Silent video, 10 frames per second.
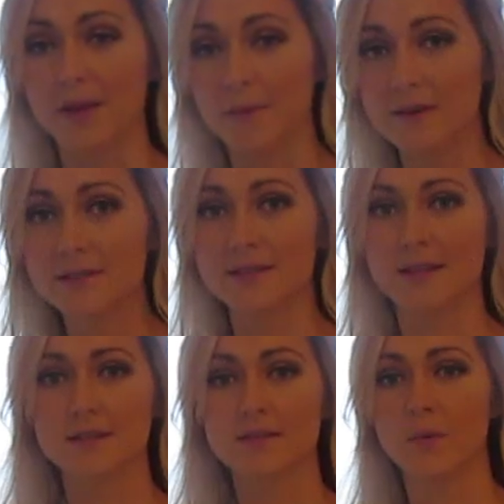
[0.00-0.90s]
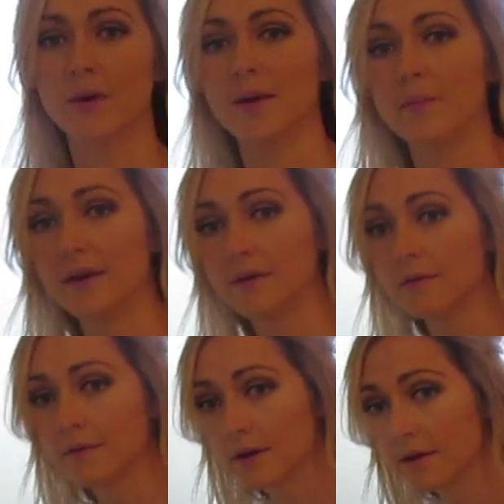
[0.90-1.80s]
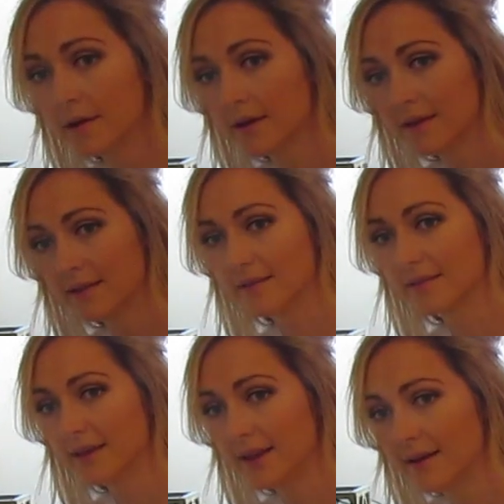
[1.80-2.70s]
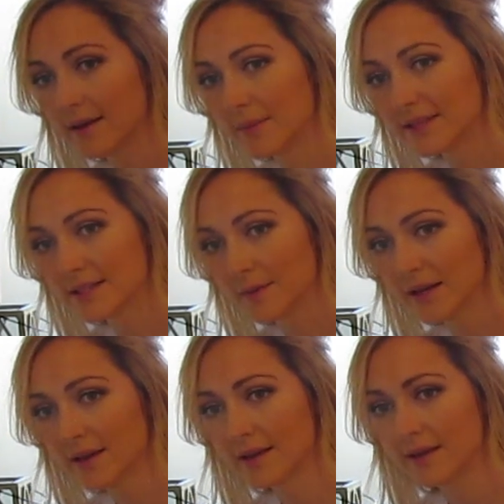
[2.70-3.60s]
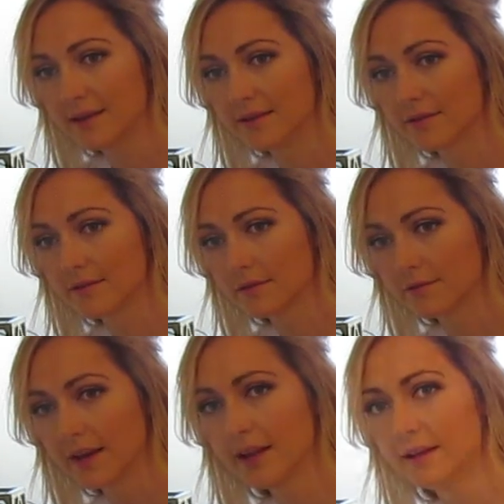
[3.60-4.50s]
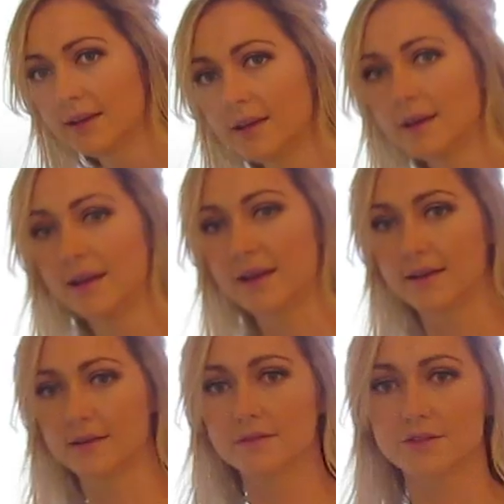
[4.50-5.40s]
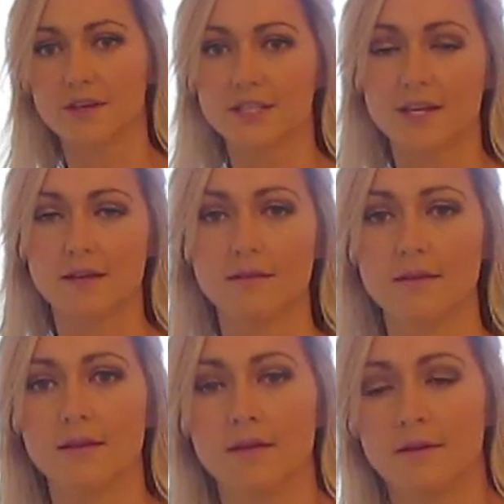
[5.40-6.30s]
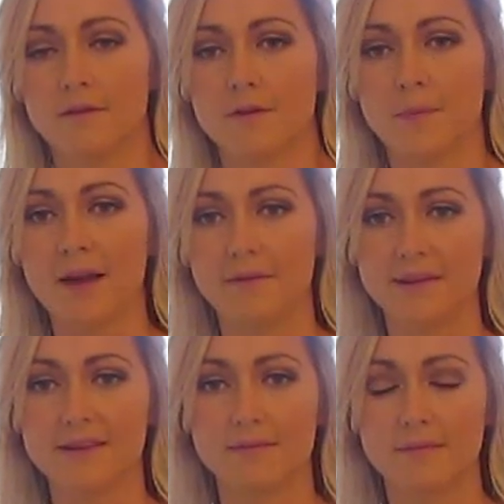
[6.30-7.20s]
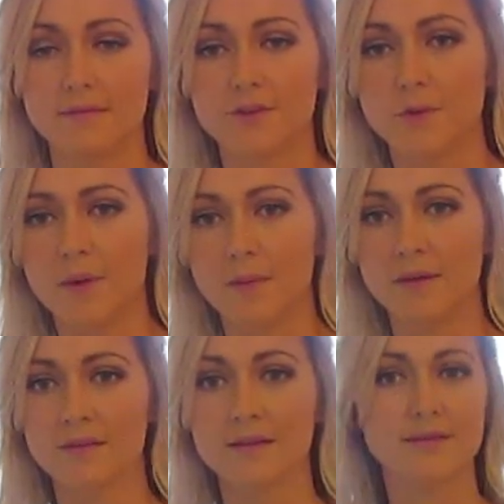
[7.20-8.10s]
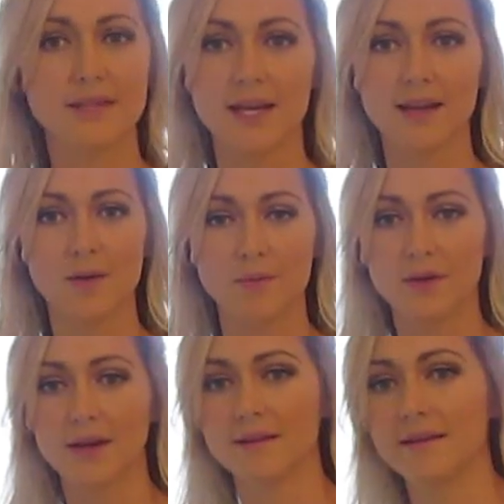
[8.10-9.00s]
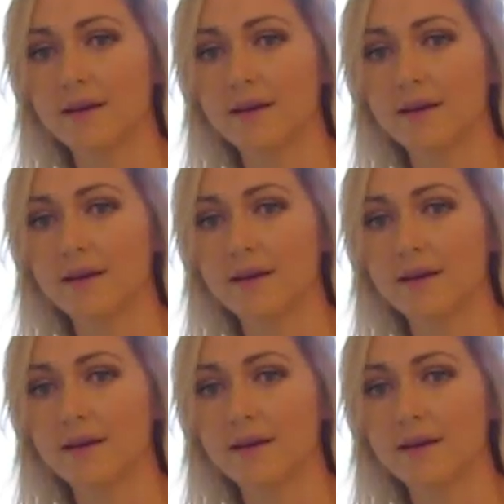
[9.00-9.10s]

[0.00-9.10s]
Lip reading: babies, and so when I bend over, the skin on my stomach is wrinkly and stretched out from having two babies. Standing up, you can't